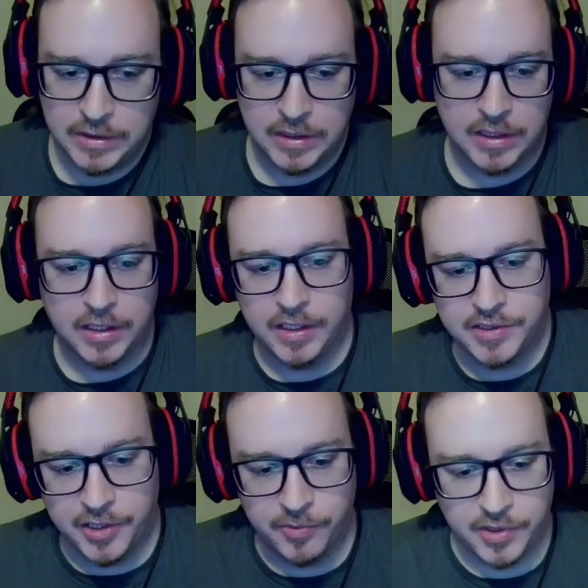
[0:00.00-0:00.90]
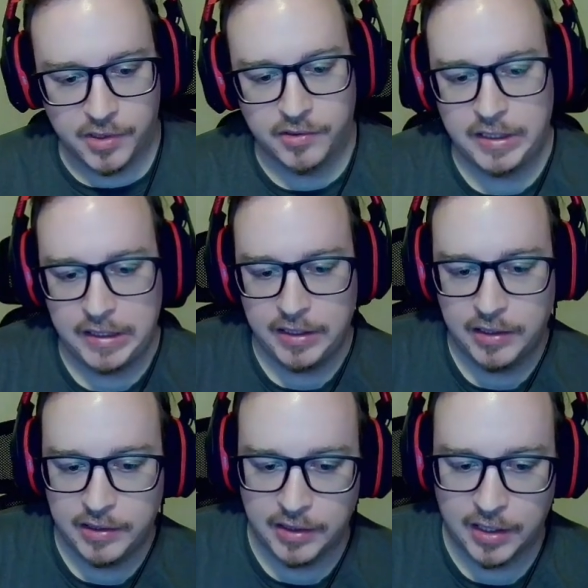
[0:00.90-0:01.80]
Next hand, we're dealt king
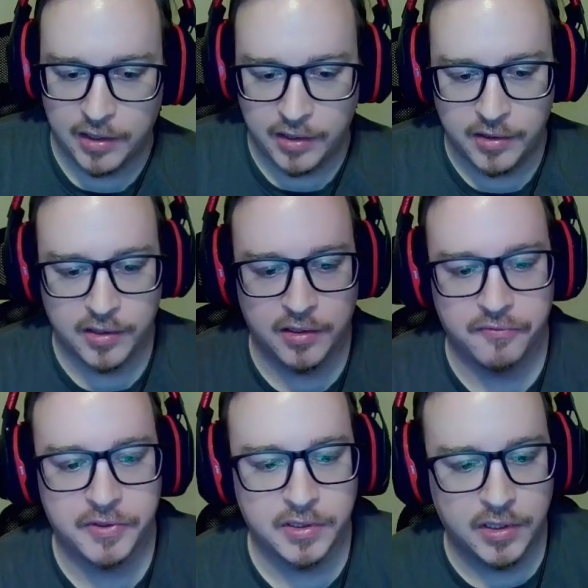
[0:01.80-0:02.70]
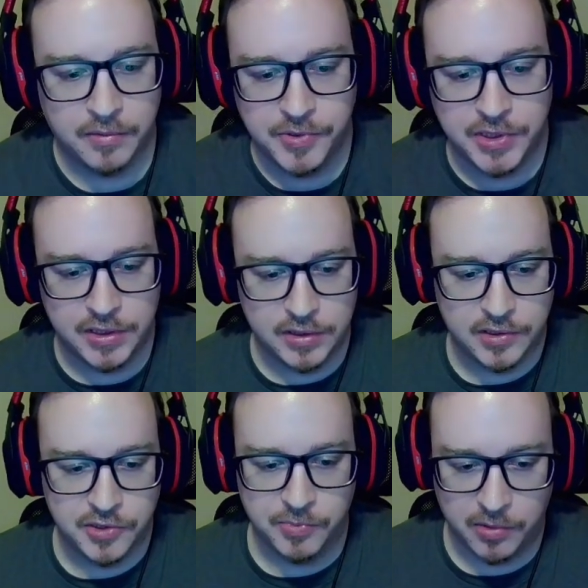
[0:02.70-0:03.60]
9 of clubs in the
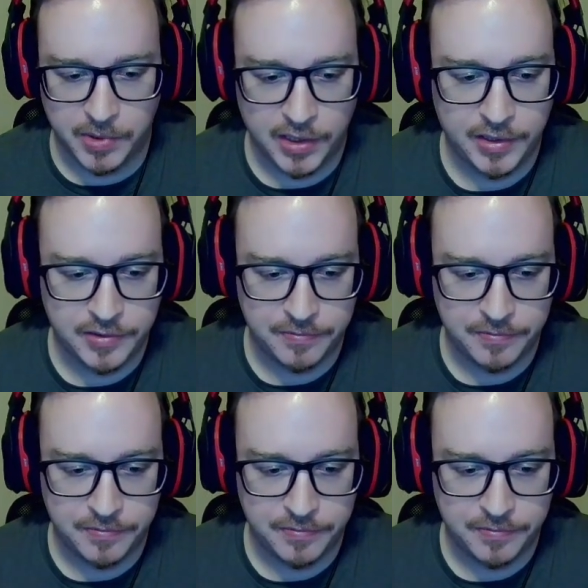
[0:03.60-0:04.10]
small blind.